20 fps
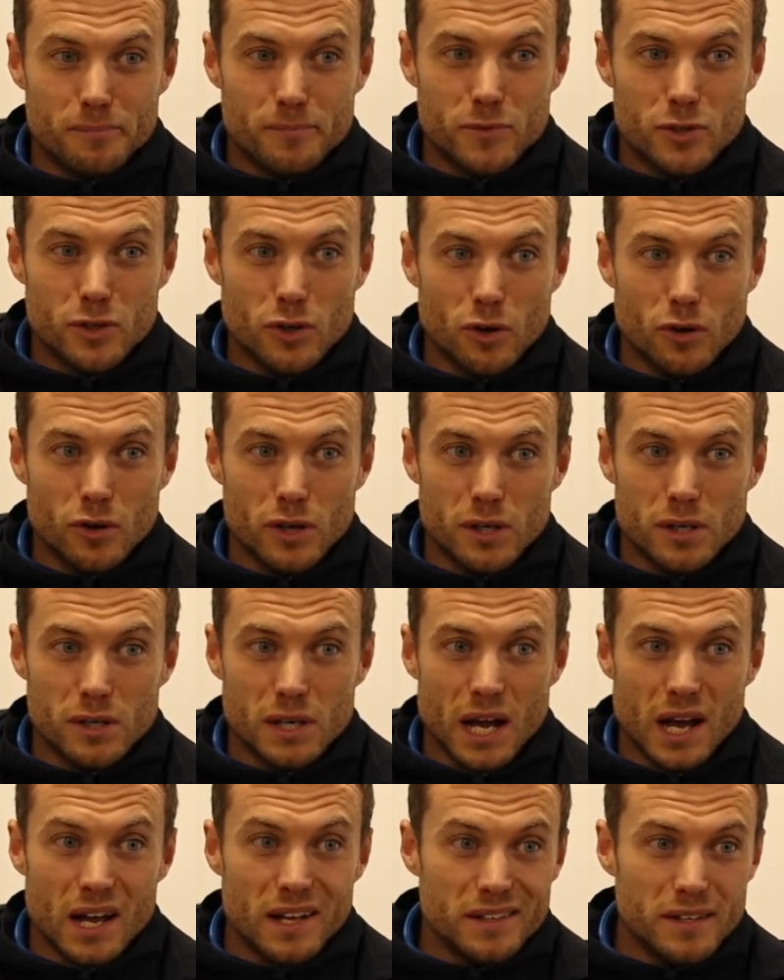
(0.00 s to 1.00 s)
score in
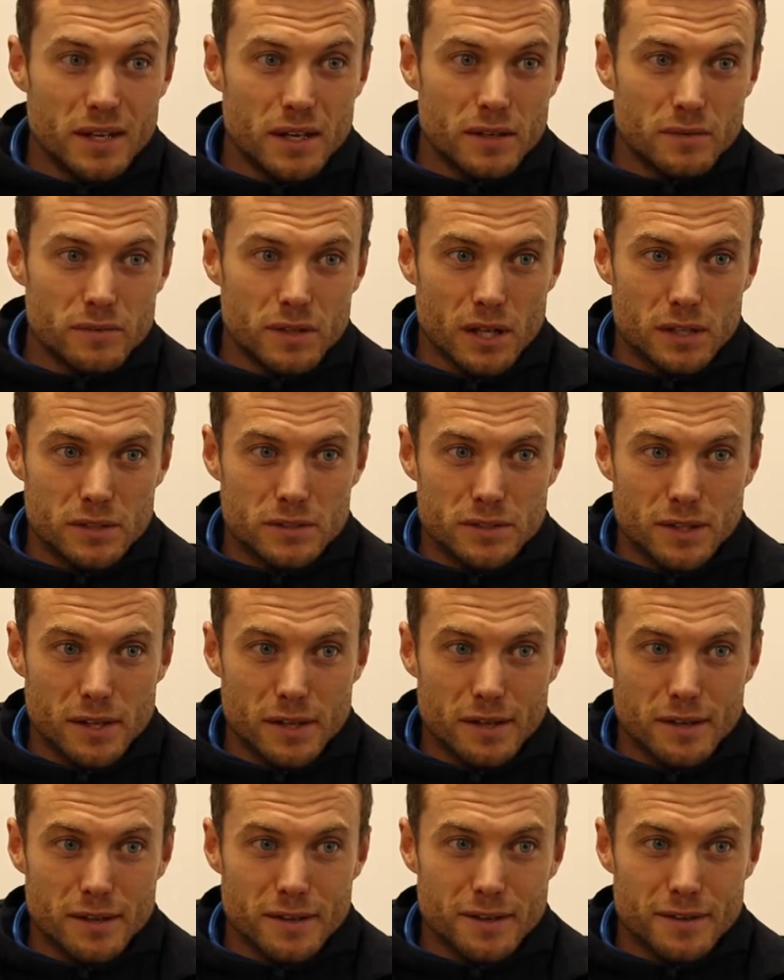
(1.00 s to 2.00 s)
9 then, if that's the
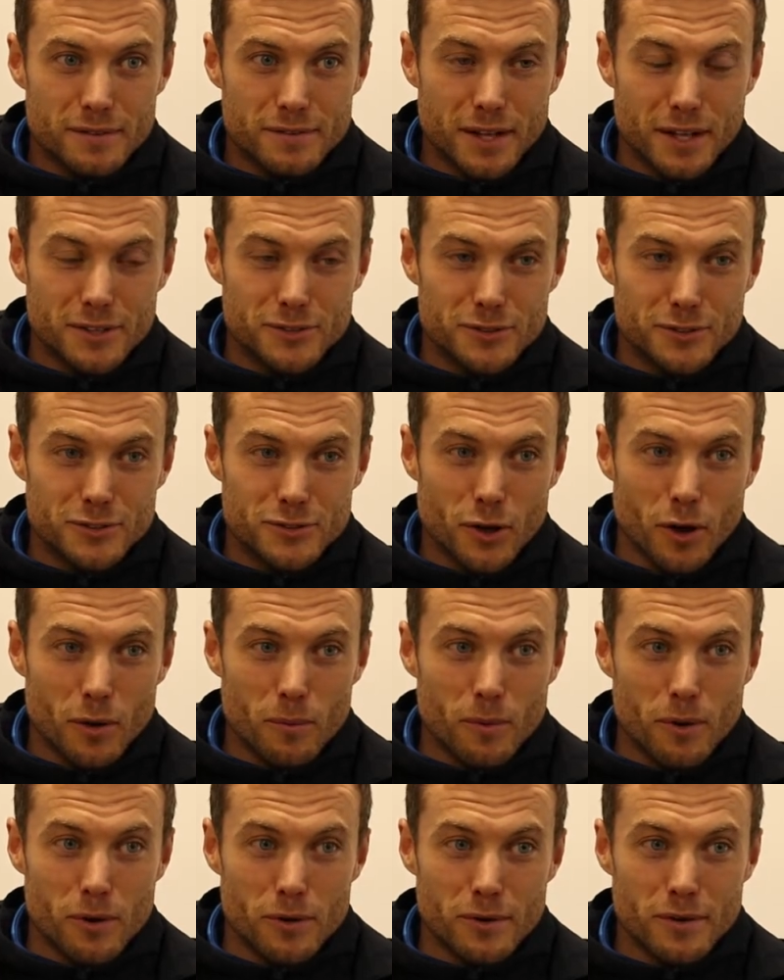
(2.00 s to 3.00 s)
top
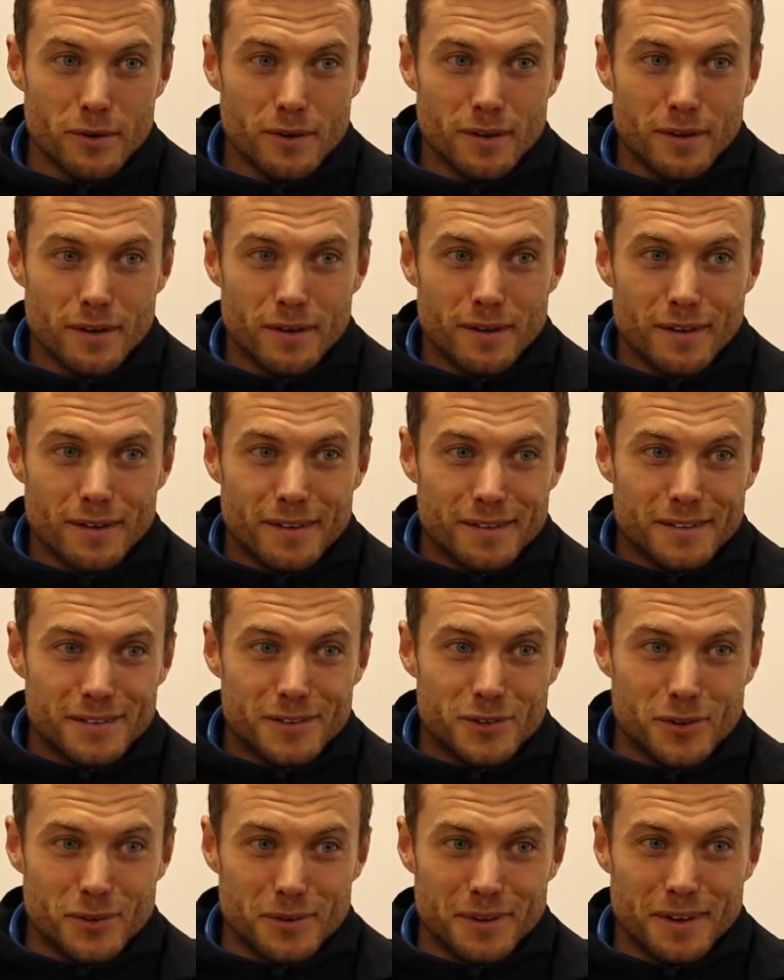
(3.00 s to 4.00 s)
one.
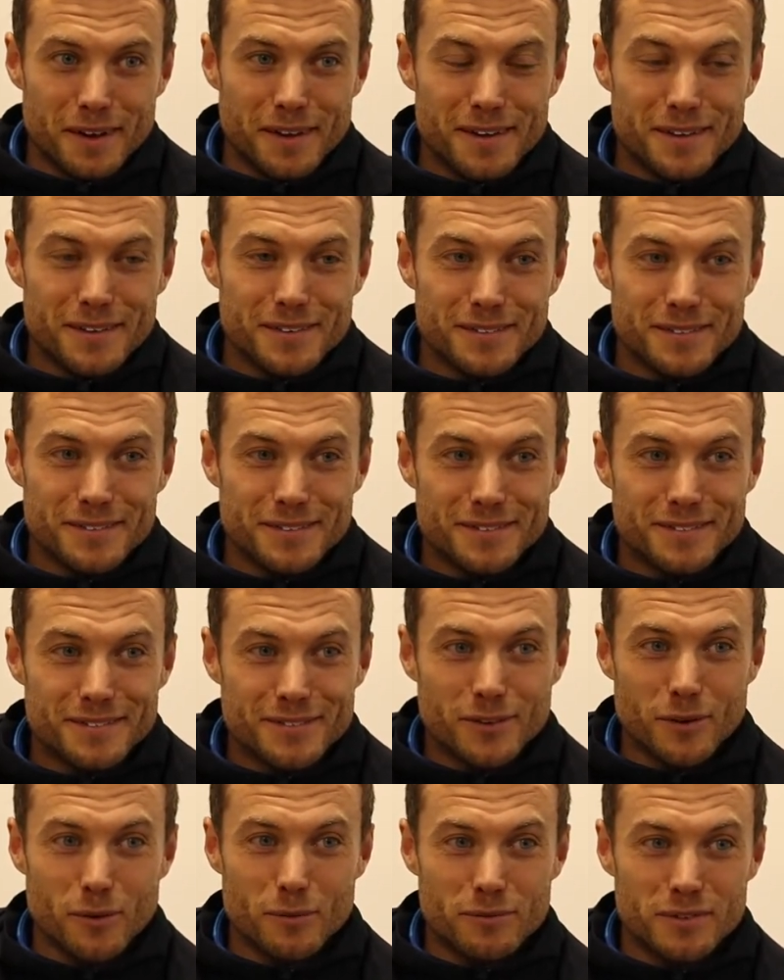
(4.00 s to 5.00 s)
So yeah,
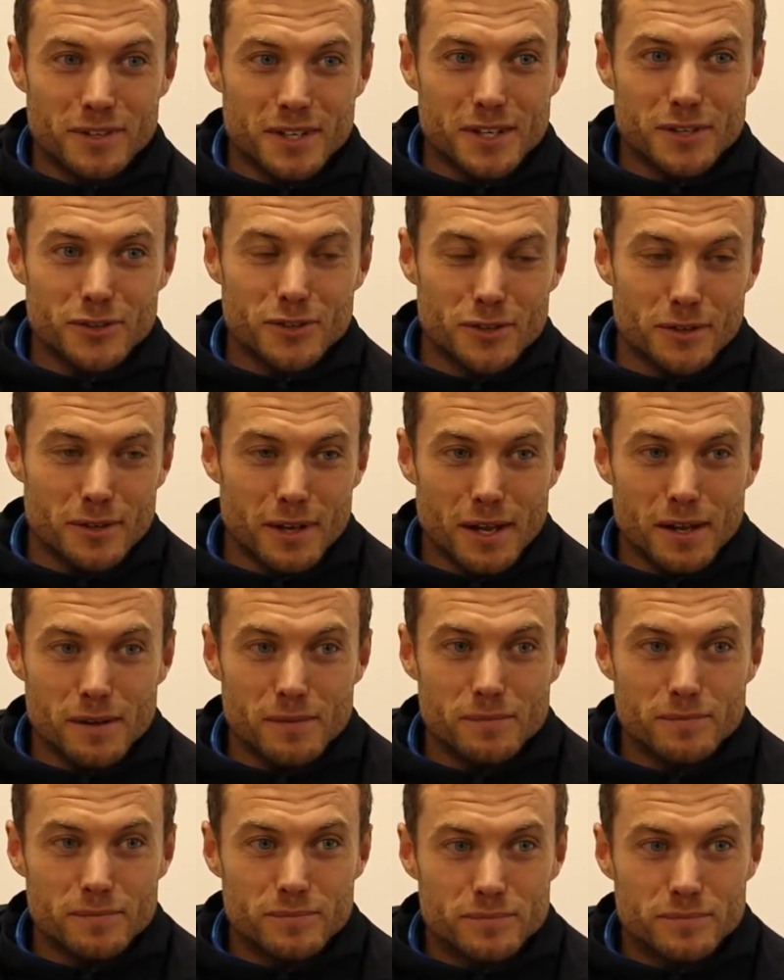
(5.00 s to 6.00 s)
hopefully I can do that.